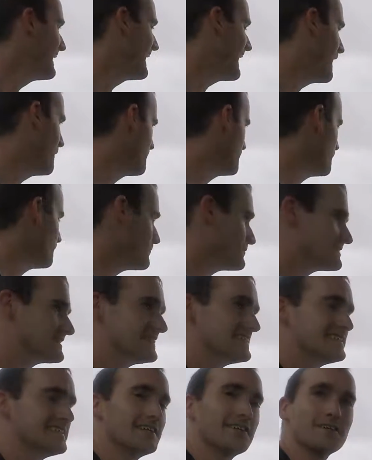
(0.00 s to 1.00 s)
I would almost
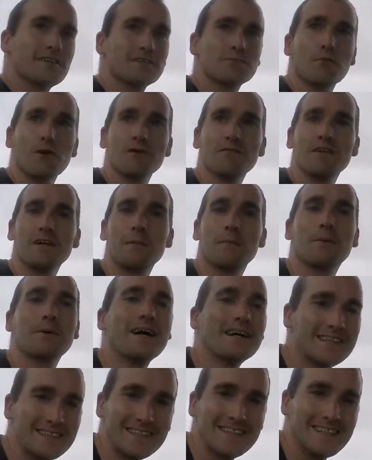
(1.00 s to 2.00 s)
consider this more of a
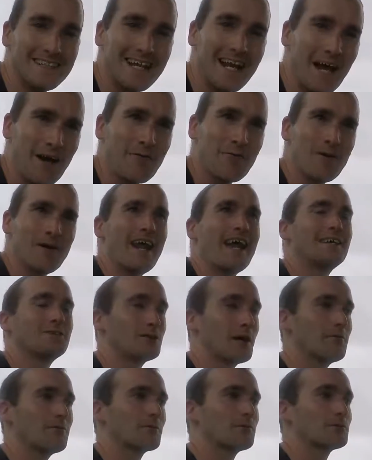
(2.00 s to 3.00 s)
depression than I would a
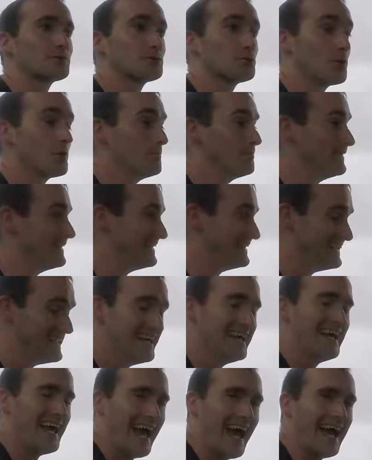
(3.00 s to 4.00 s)
tropical storm, but it
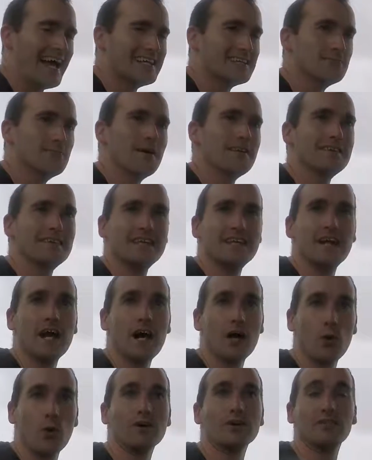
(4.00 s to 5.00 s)
has met
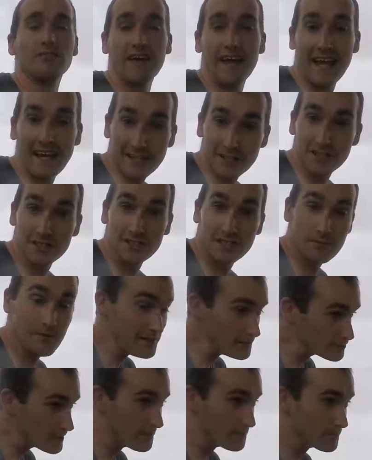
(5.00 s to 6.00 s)
the qualifications to be
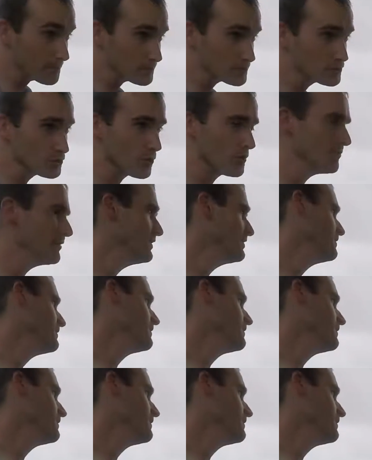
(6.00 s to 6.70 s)
a tropical storm,